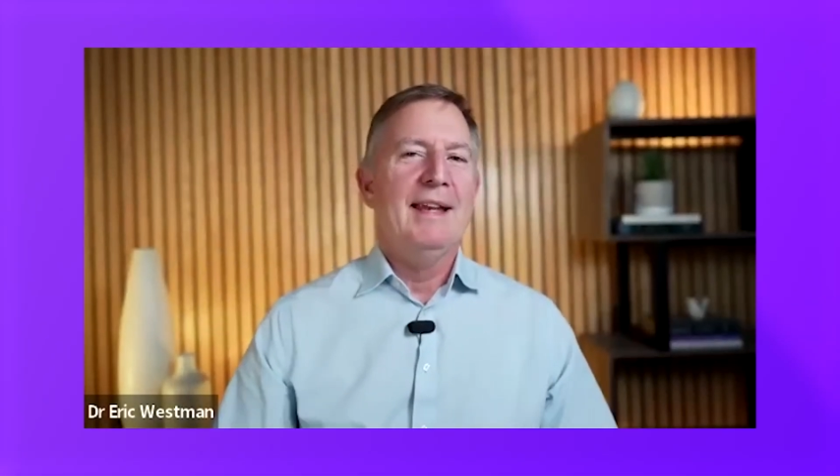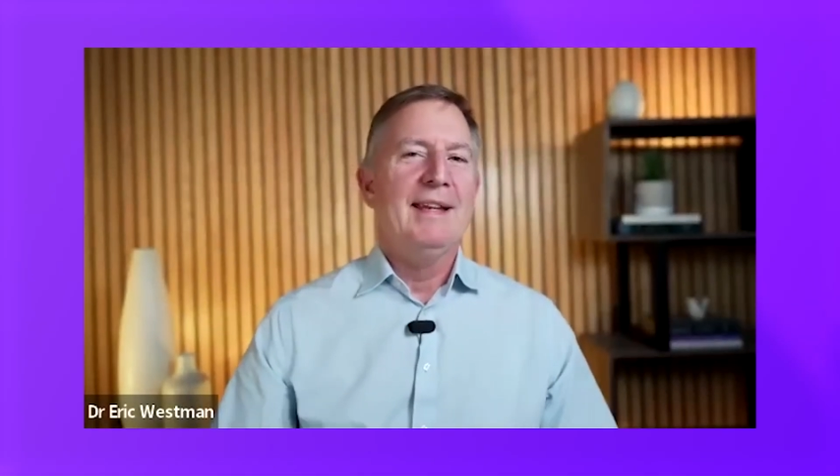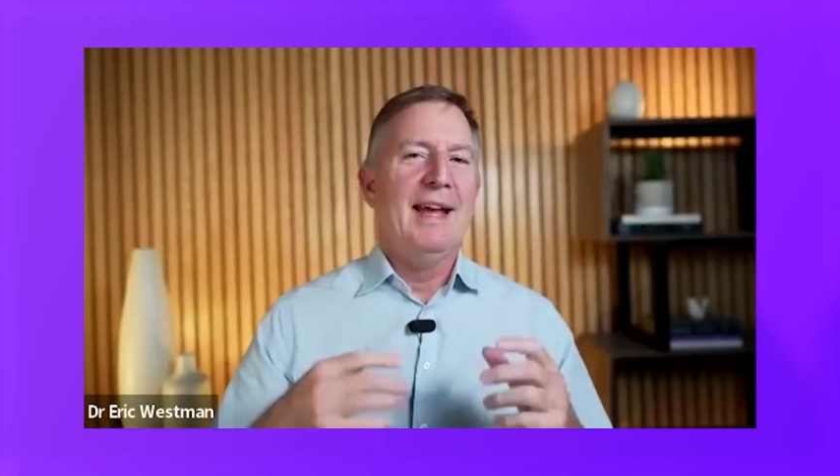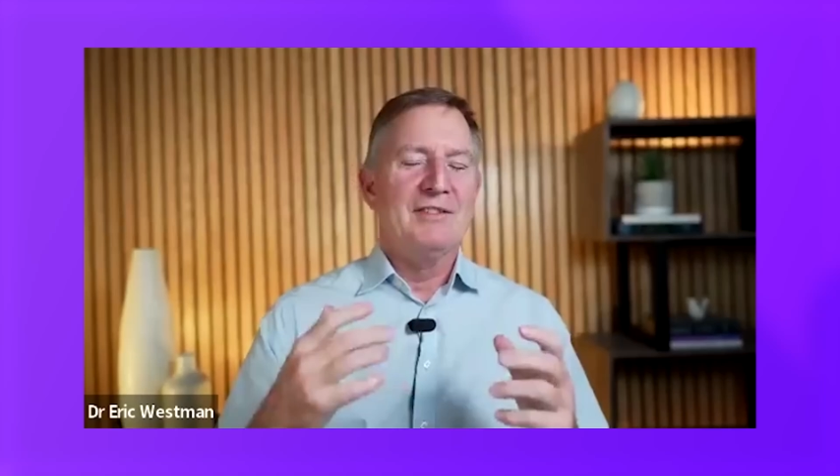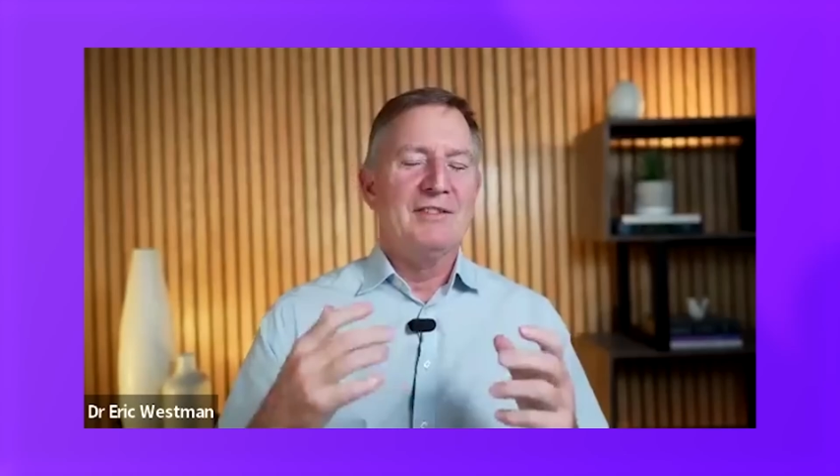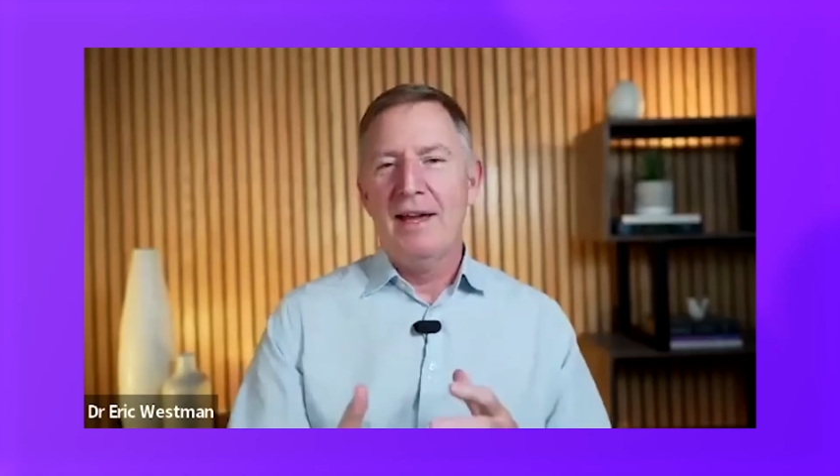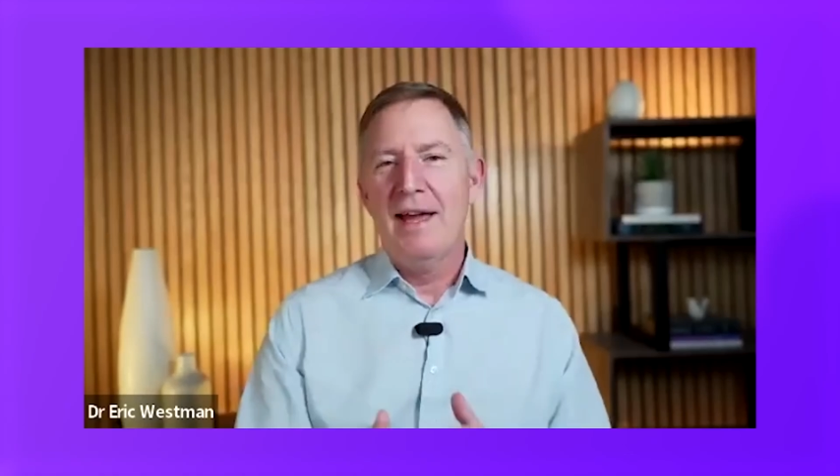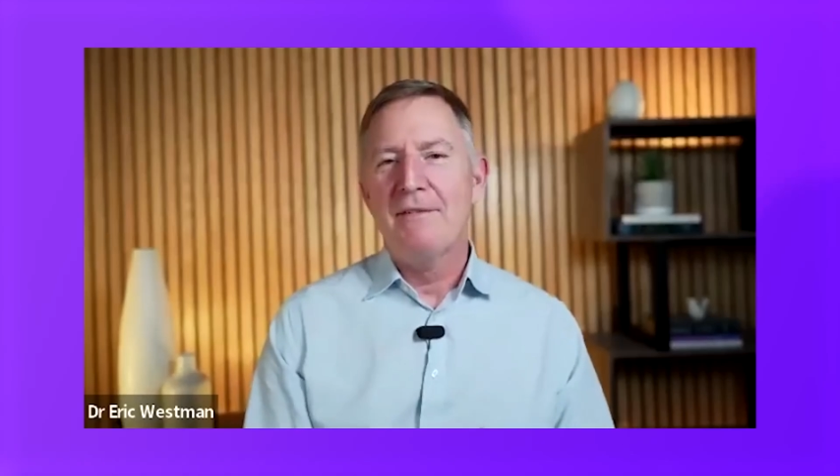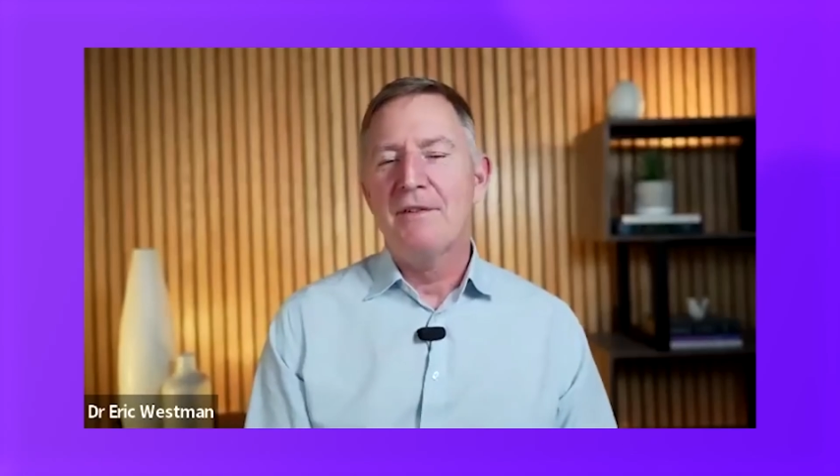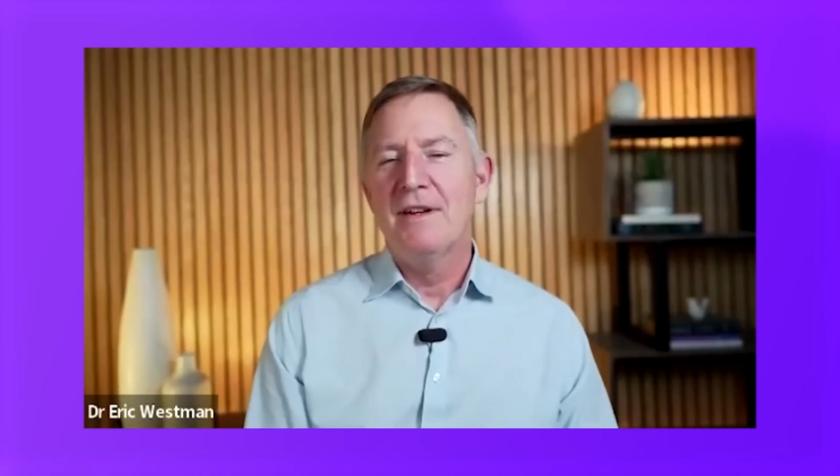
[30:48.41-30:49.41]
And so
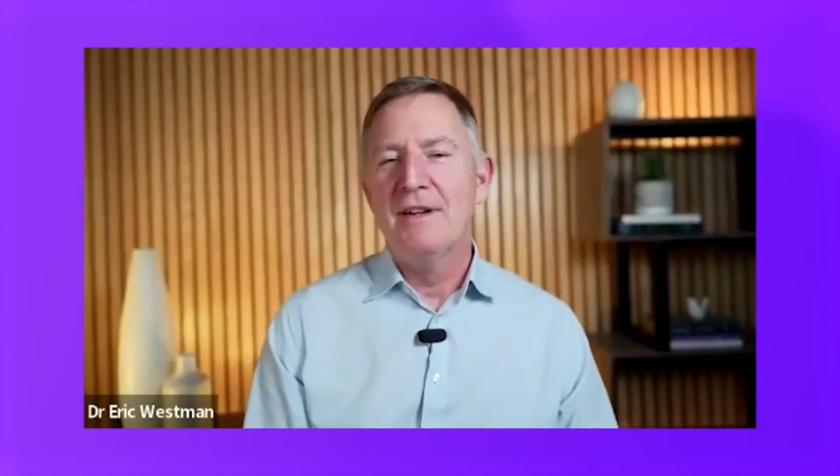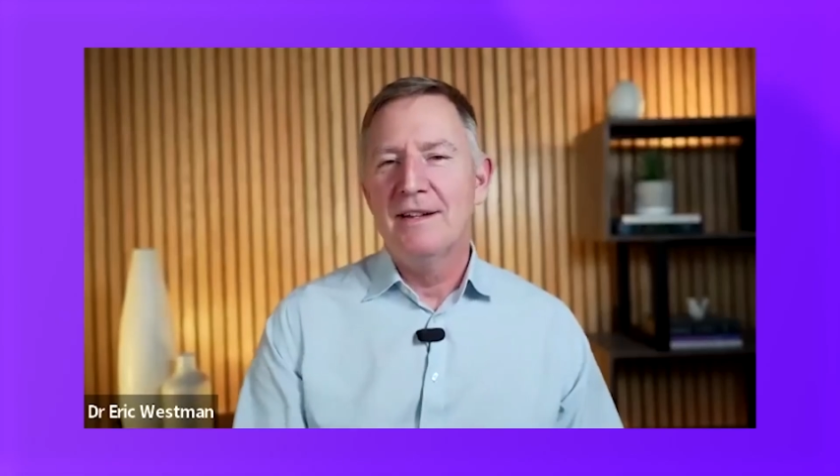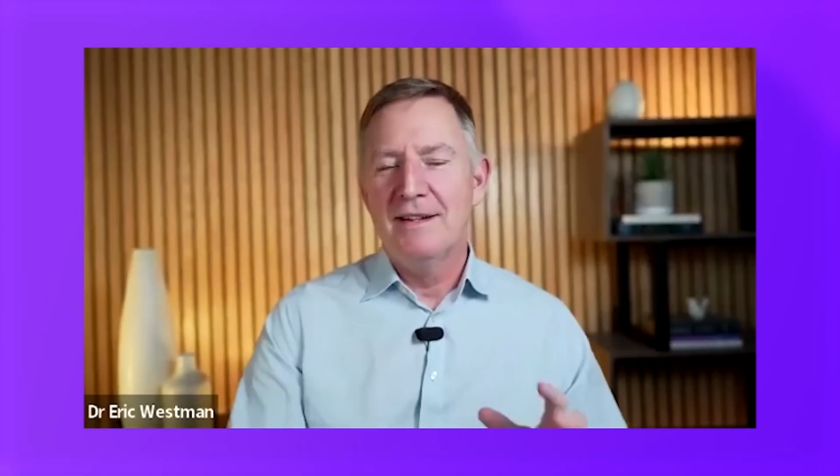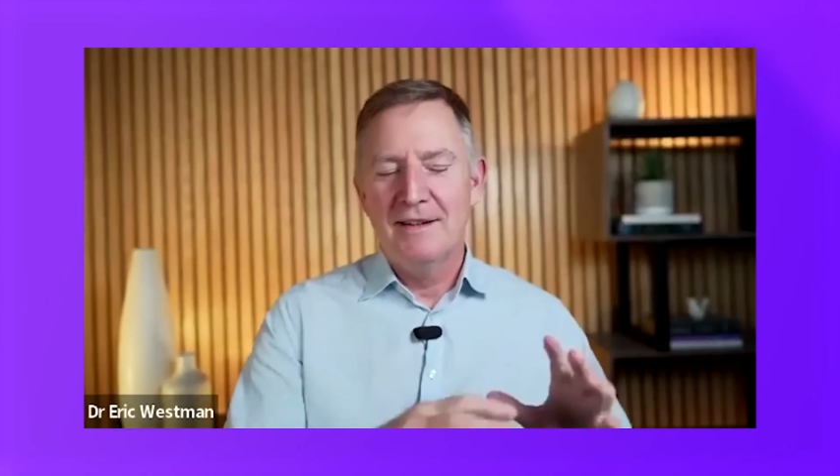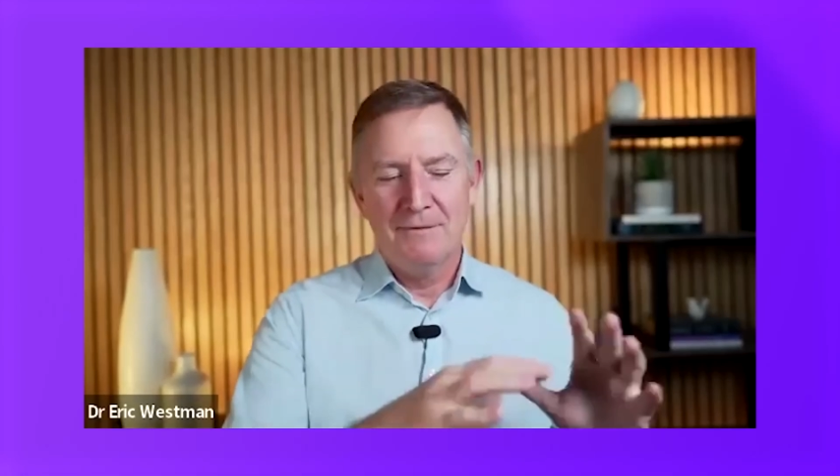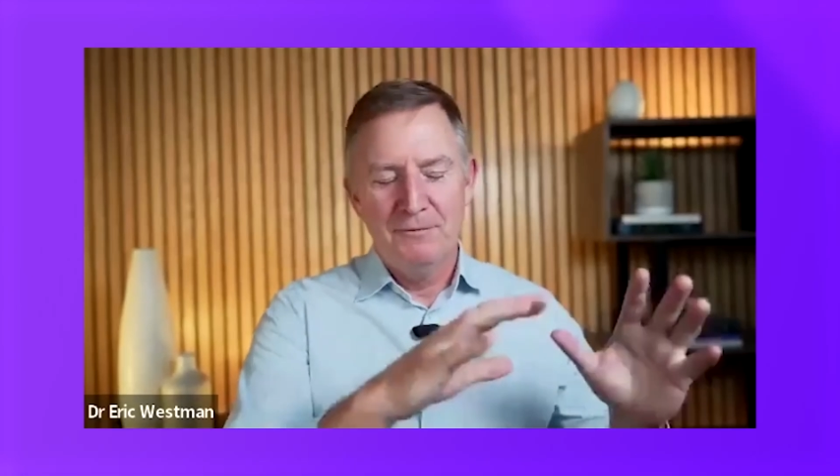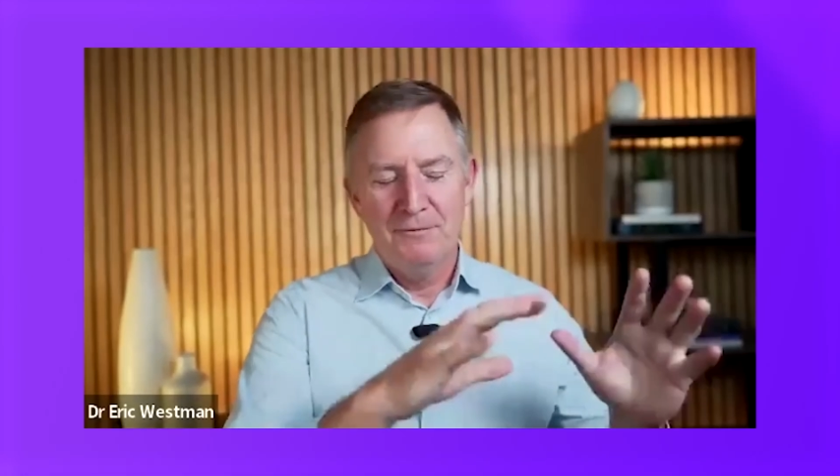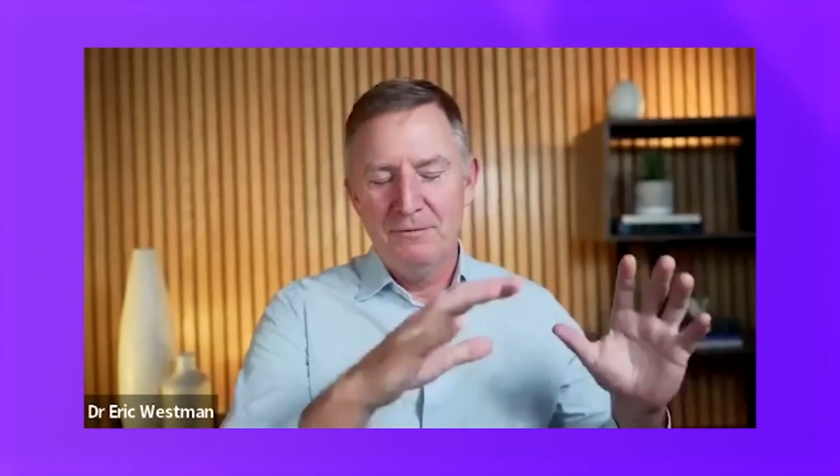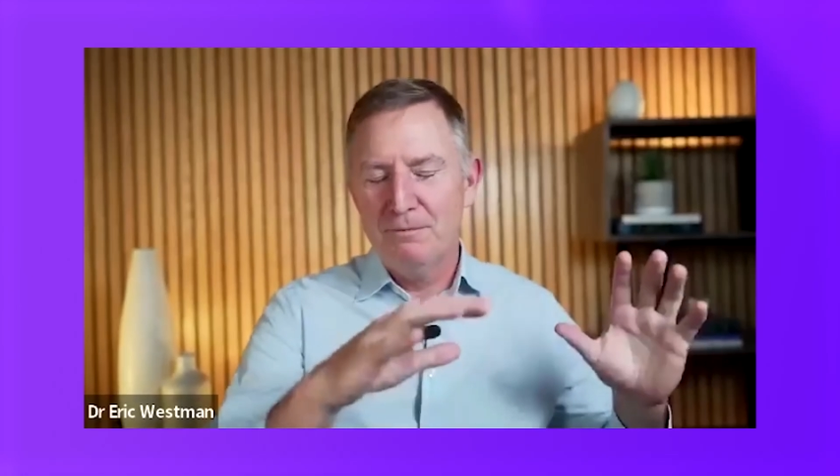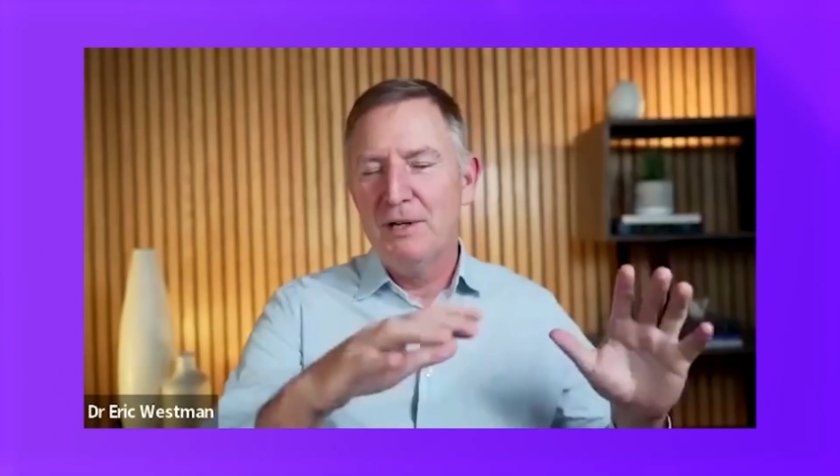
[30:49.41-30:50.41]
I have I've